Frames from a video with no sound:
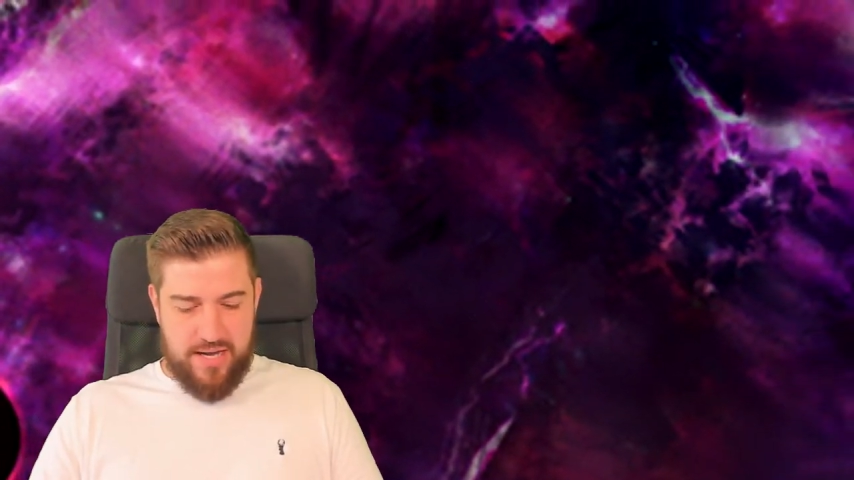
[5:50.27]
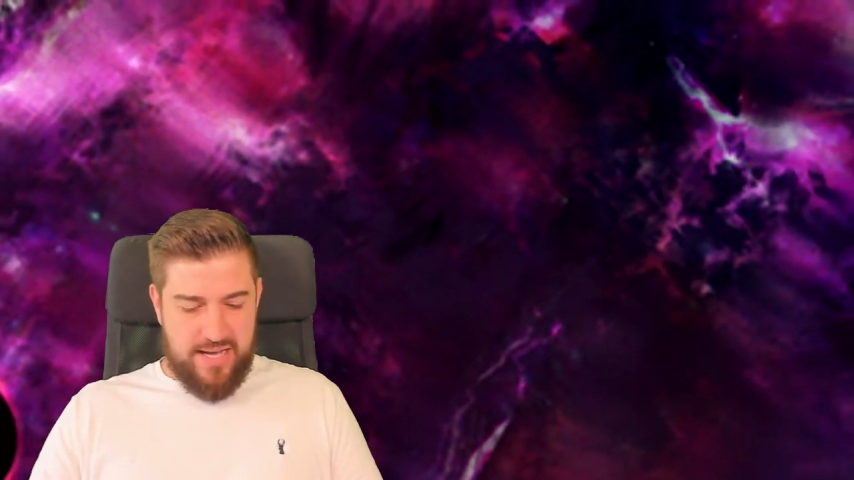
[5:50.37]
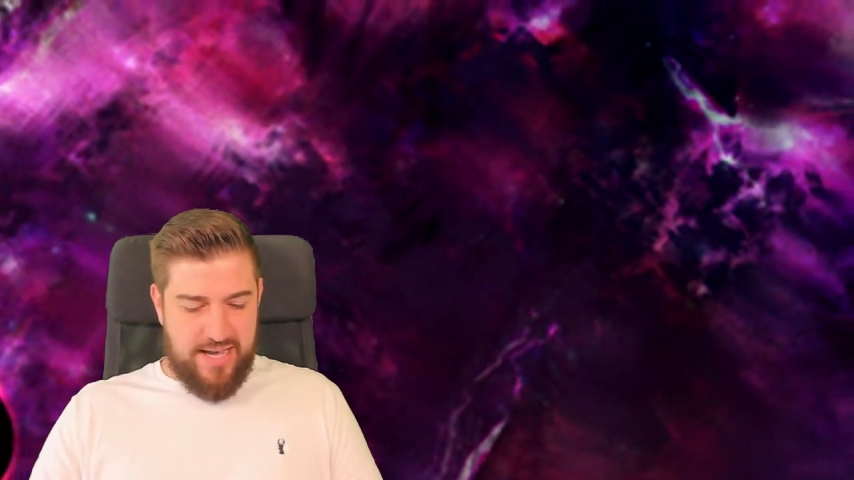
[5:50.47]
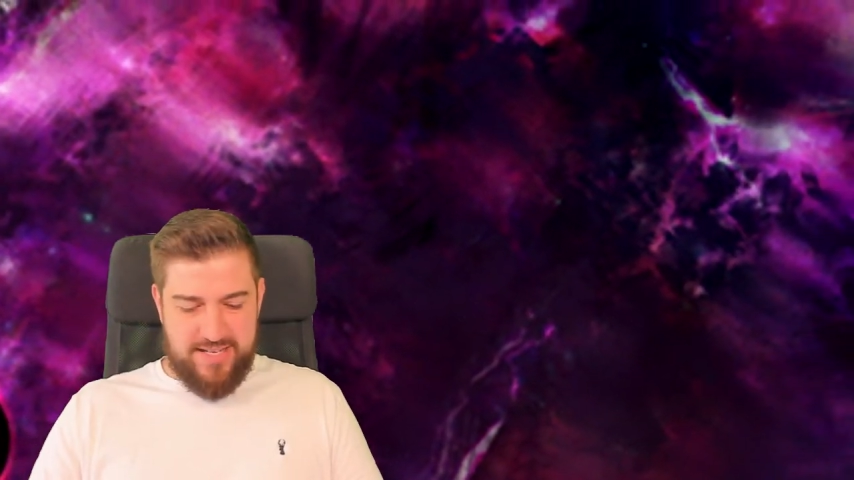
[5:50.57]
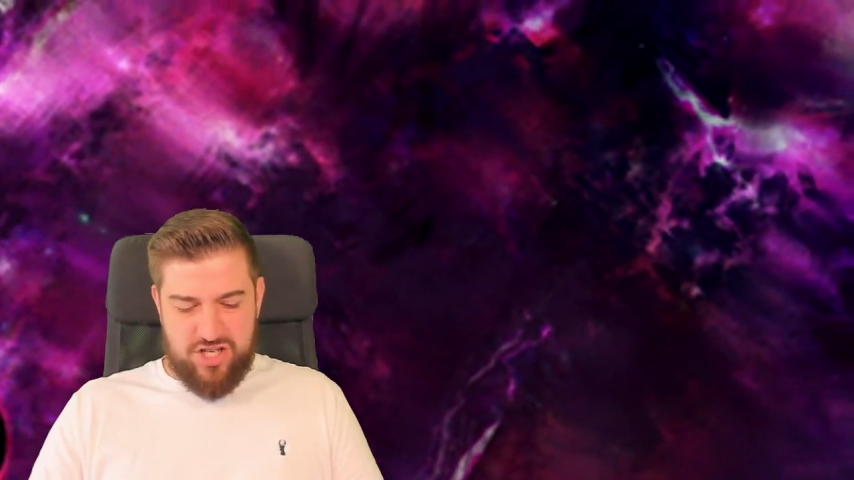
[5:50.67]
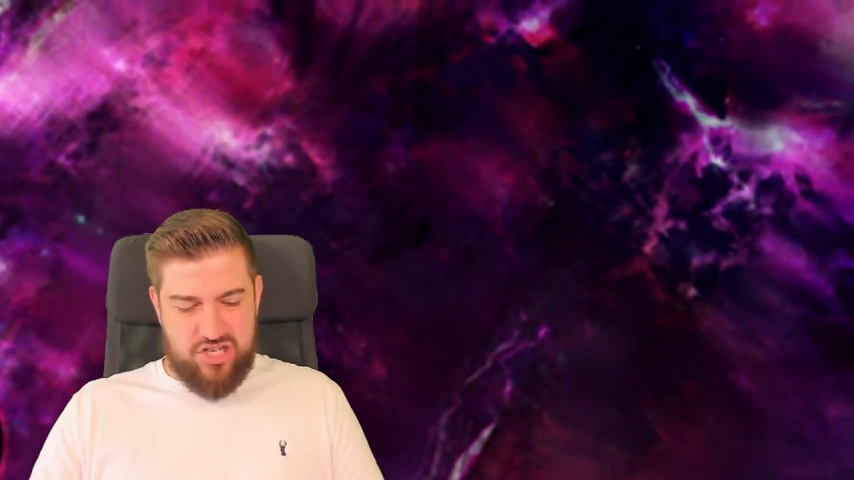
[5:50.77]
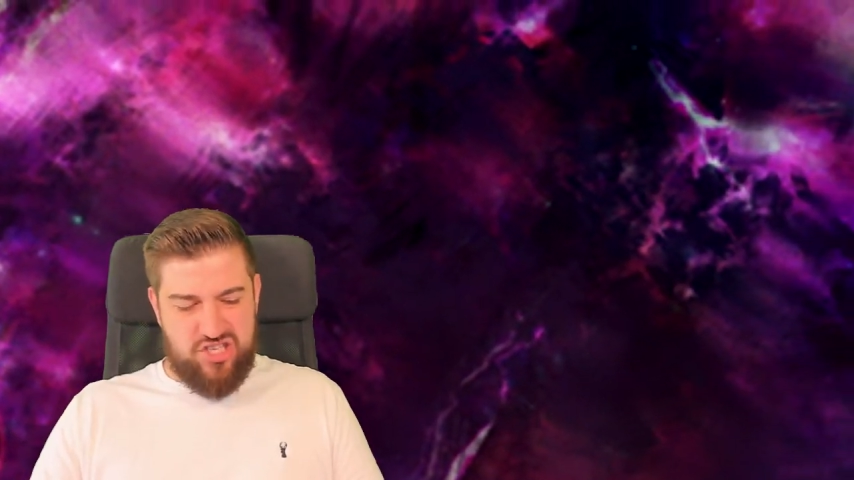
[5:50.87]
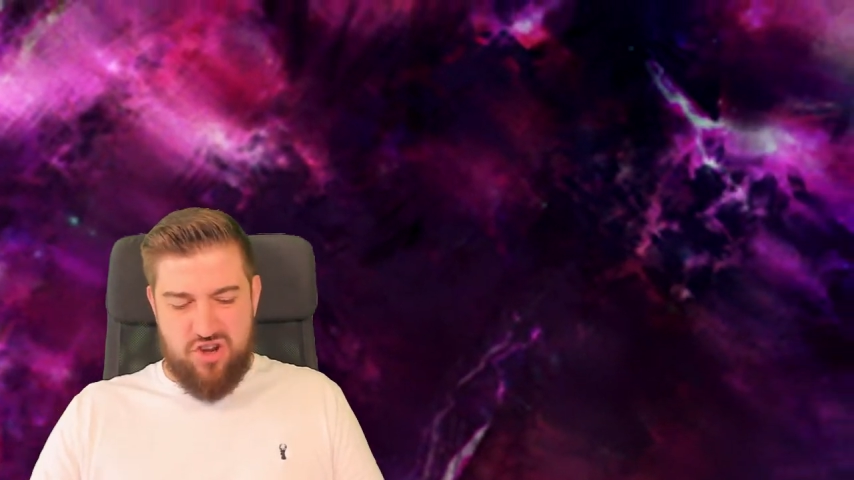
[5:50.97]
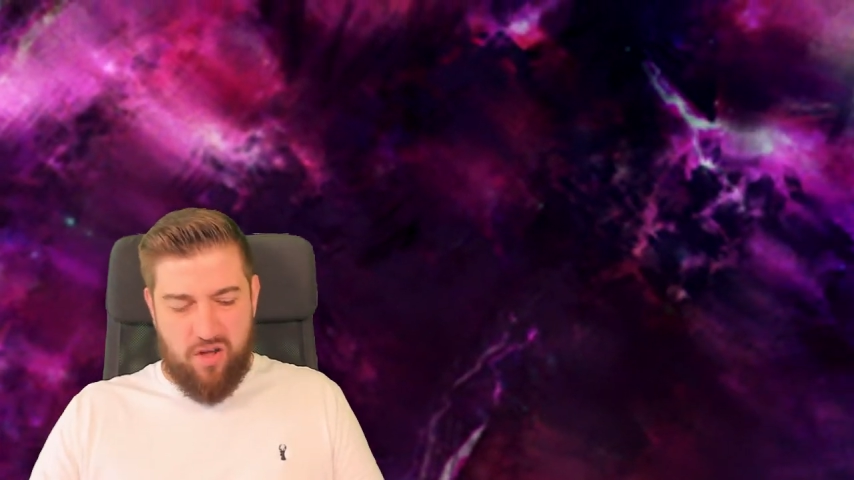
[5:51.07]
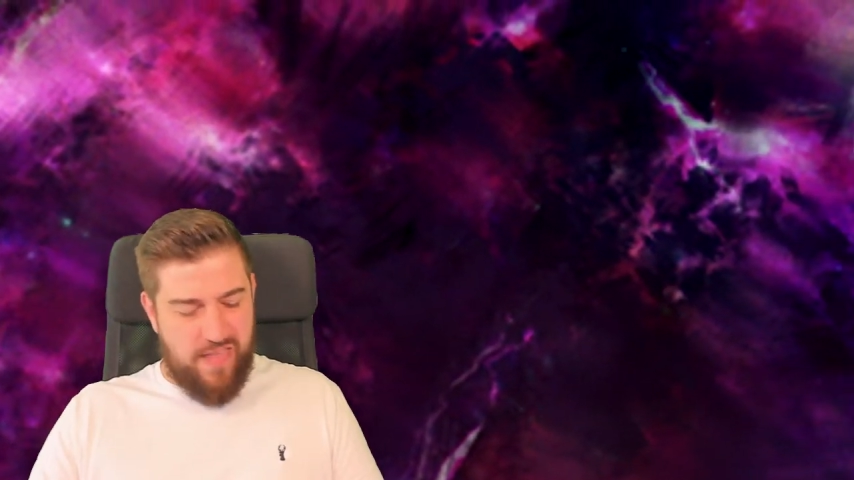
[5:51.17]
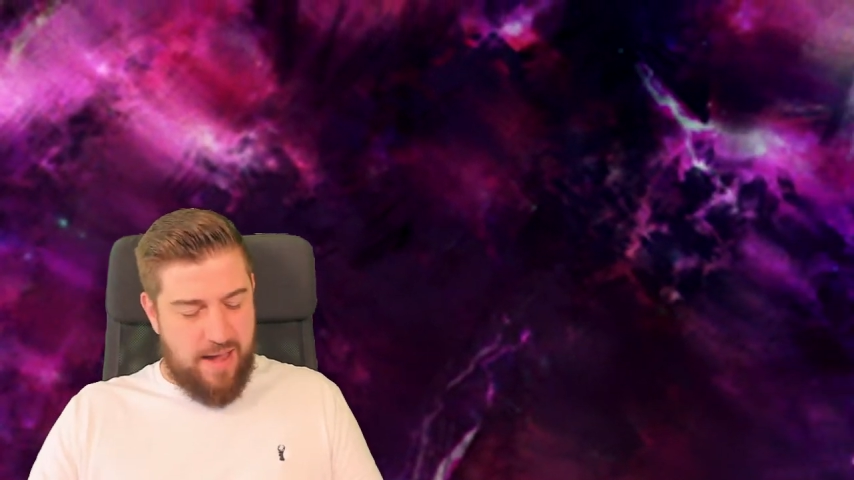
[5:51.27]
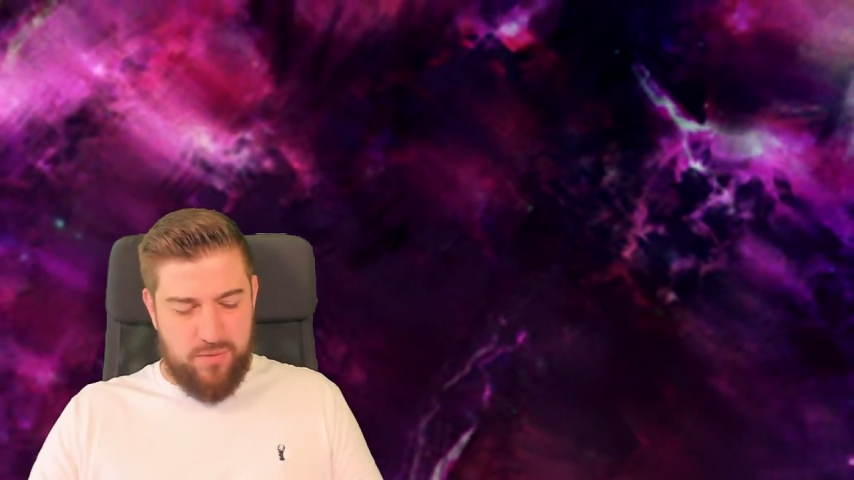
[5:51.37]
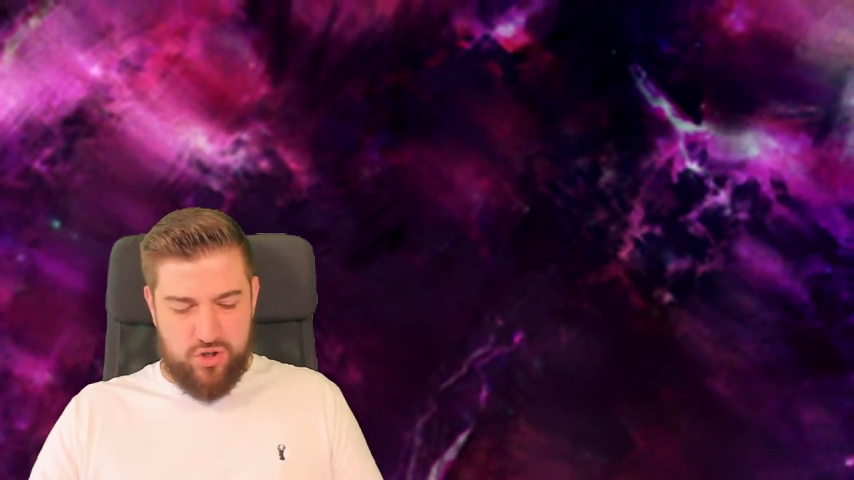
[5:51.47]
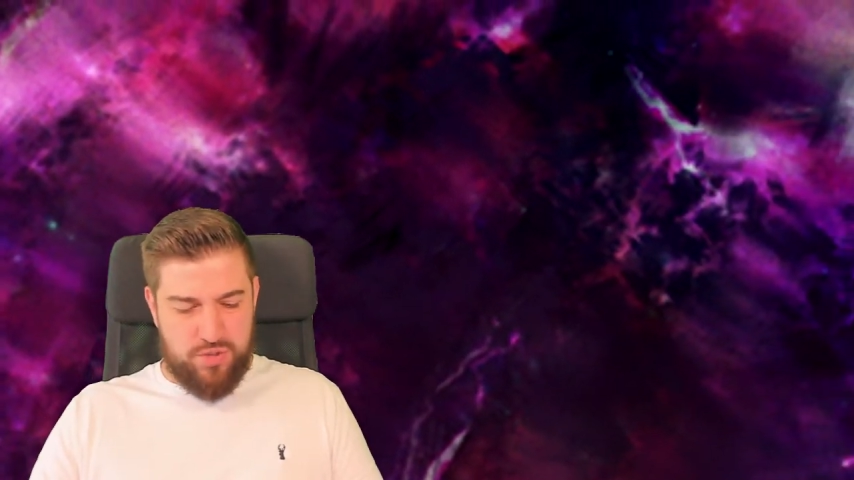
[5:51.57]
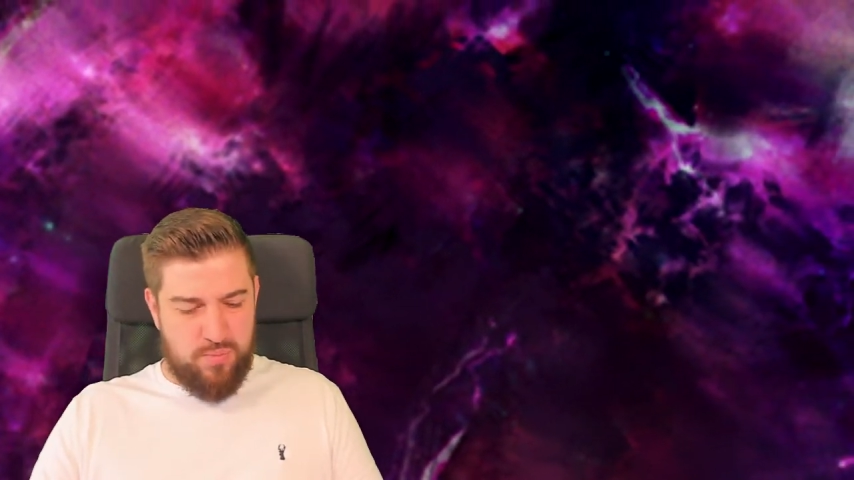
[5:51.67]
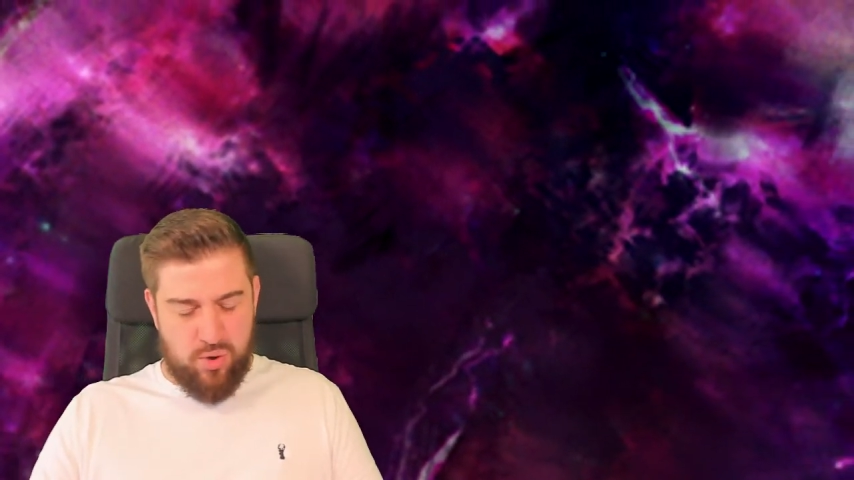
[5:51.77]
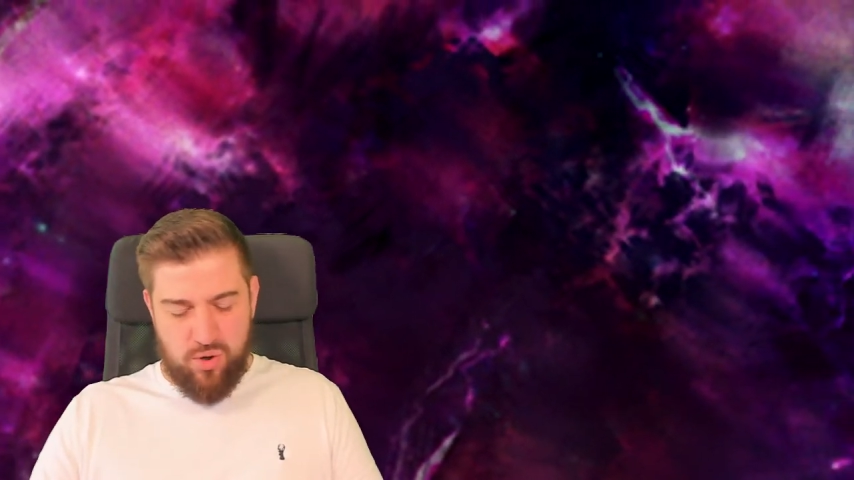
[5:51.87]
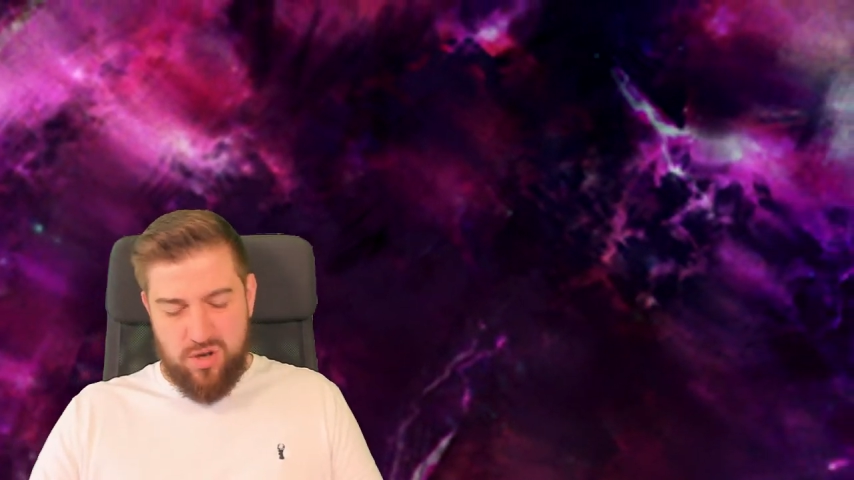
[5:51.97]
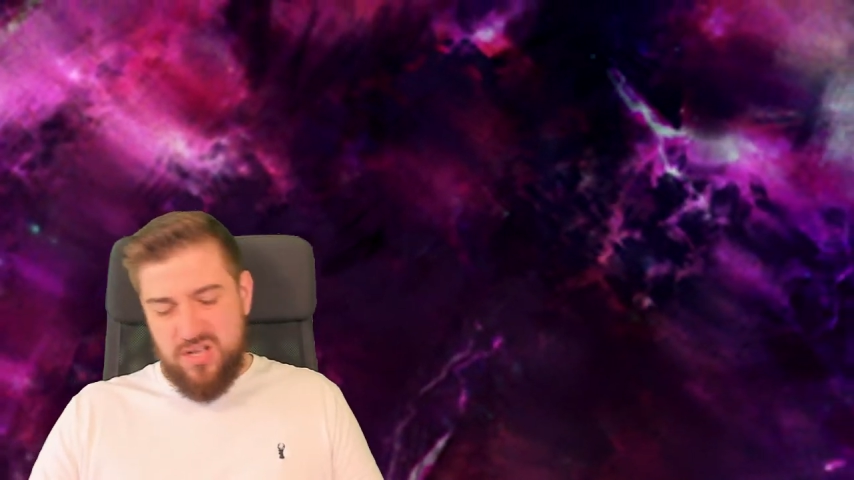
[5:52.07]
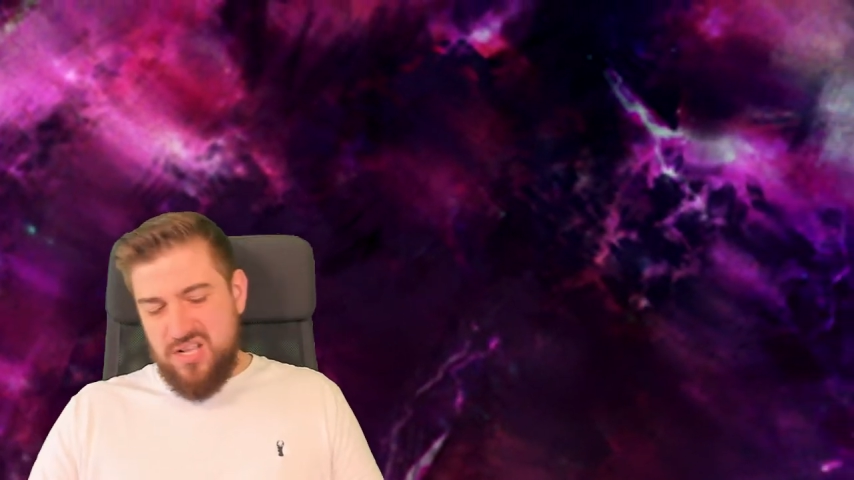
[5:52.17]
It's just not that much
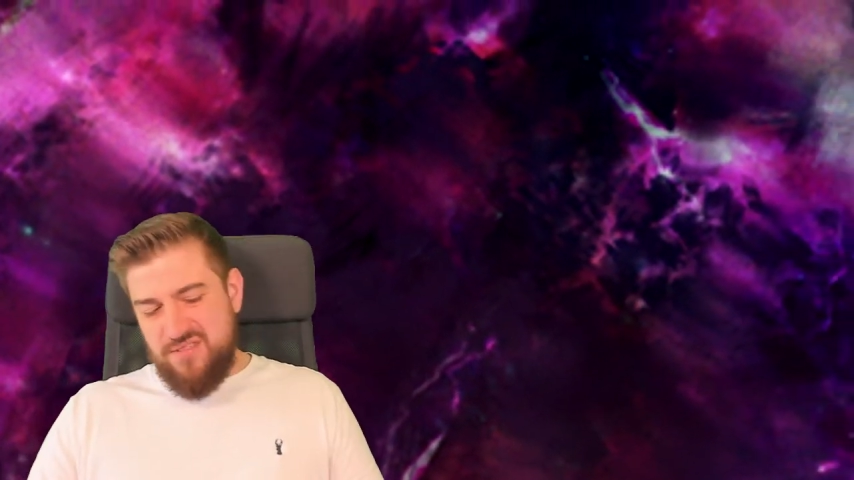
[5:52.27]
more.